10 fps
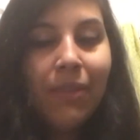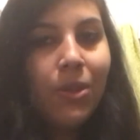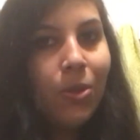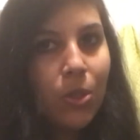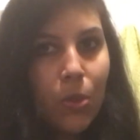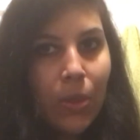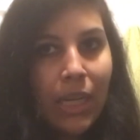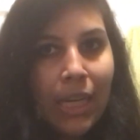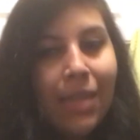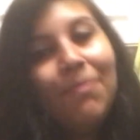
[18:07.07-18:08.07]
If you
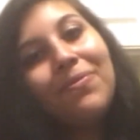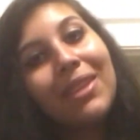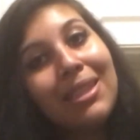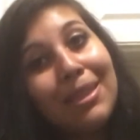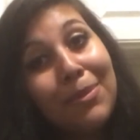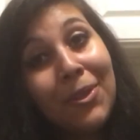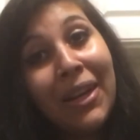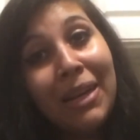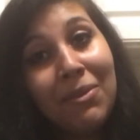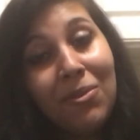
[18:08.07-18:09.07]
enjoyed,
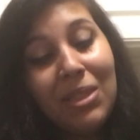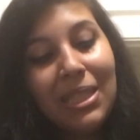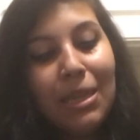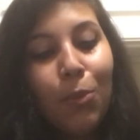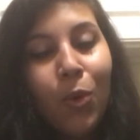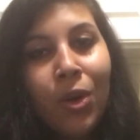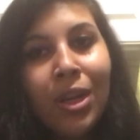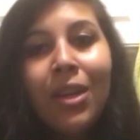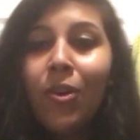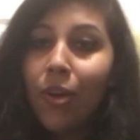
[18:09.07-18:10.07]
subscribe if you want to see
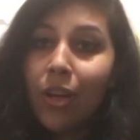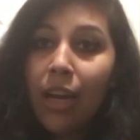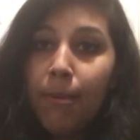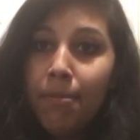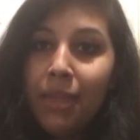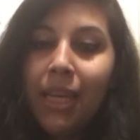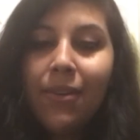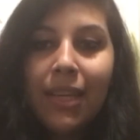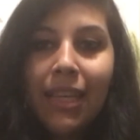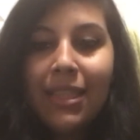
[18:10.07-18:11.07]
more, or comment below.
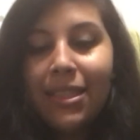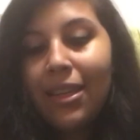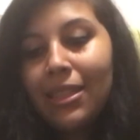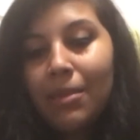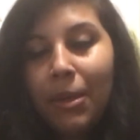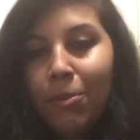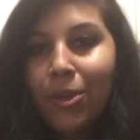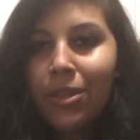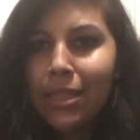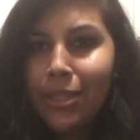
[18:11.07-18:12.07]
I like to talk to people
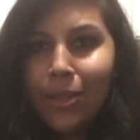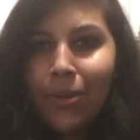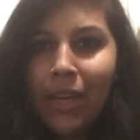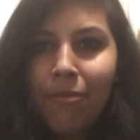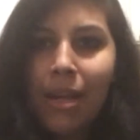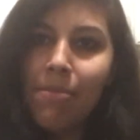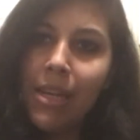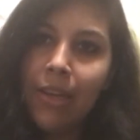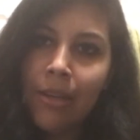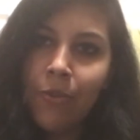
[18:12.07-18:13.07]
because I don't have that
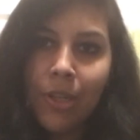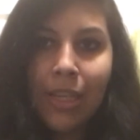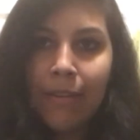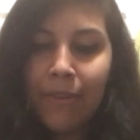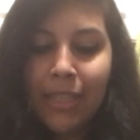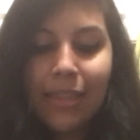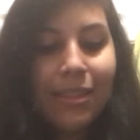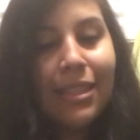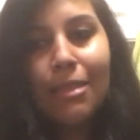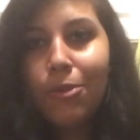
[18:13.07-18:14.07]
many real-life friends
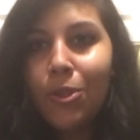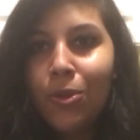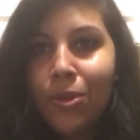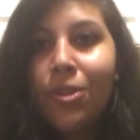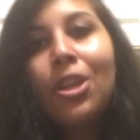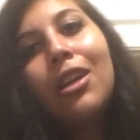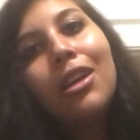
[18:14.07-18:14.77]
because I'm a total